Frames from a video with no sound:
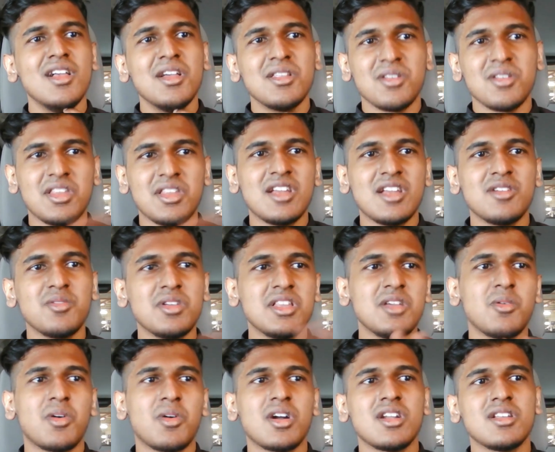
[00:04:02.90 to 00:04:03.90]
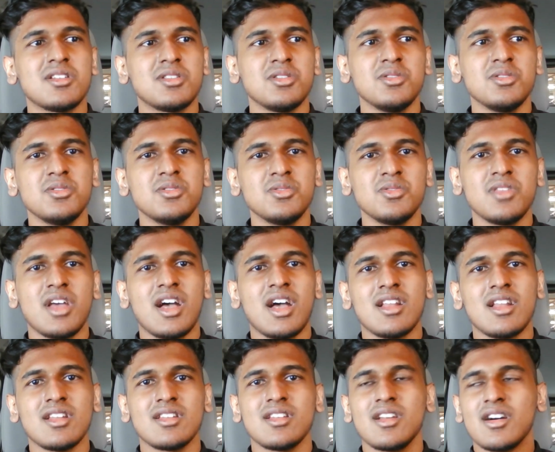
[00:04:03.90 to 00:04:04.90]
So they really wanted to do
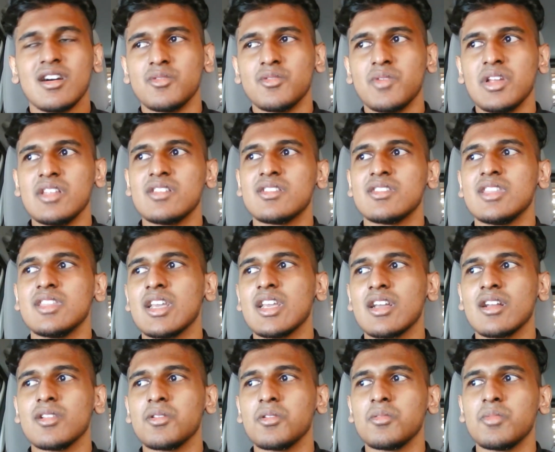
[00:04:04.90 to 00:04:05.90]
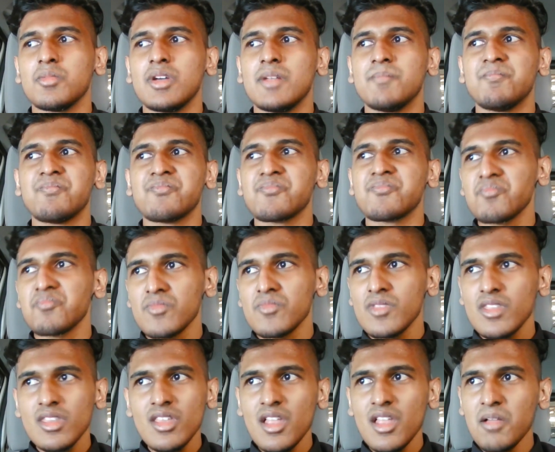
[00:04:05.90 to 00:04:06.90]
that race thing a little bit.
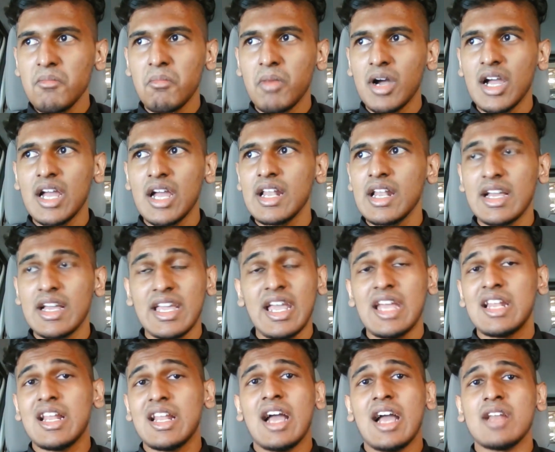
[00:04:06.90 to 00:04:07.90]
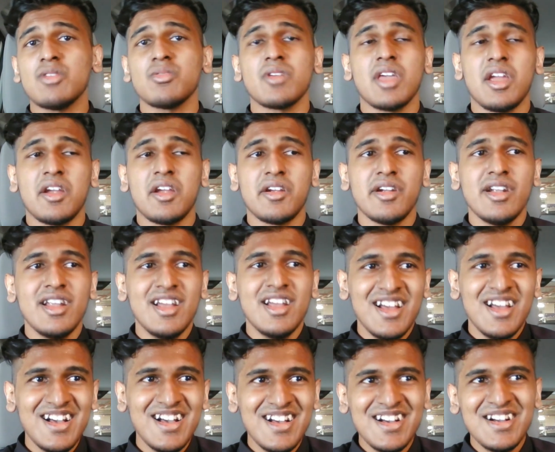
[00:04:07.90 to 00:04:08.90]
But again, I don't care
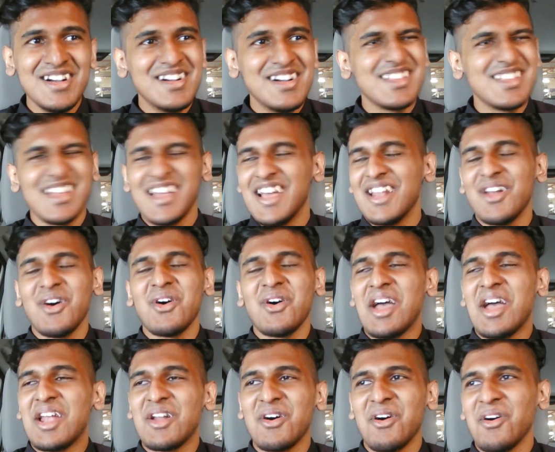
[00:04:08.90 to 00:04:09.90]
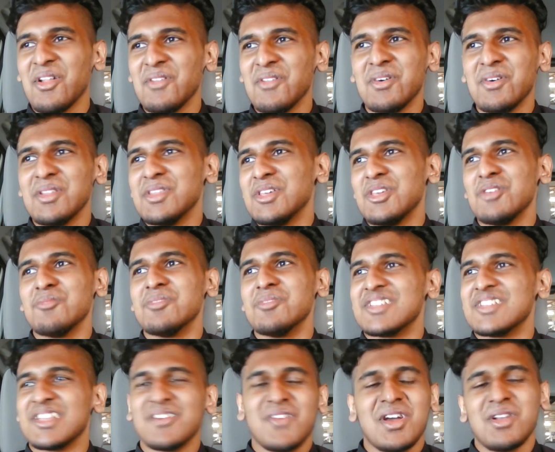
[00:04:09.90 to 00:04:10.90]
at all about the human
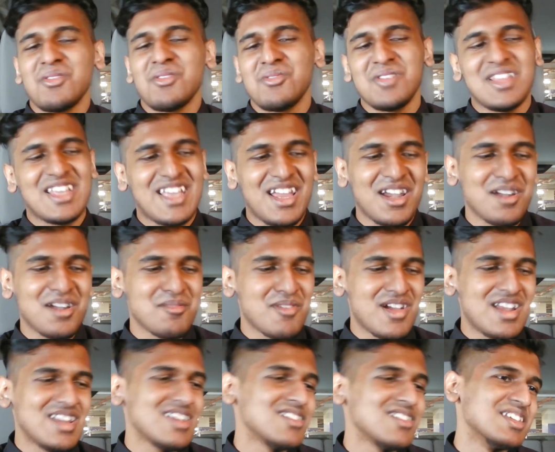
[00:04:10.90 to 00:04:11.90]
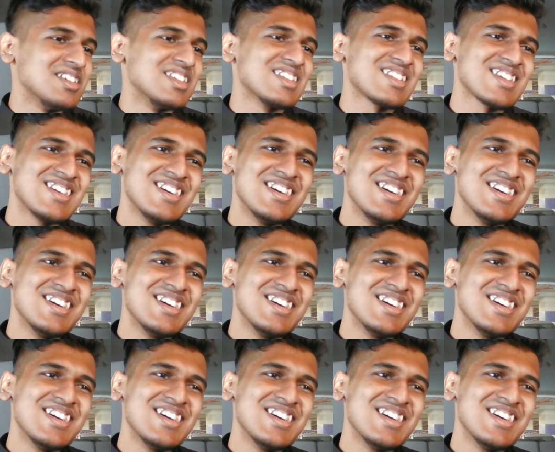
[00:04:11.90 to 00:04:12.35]
stuff. I don't really care about any of this.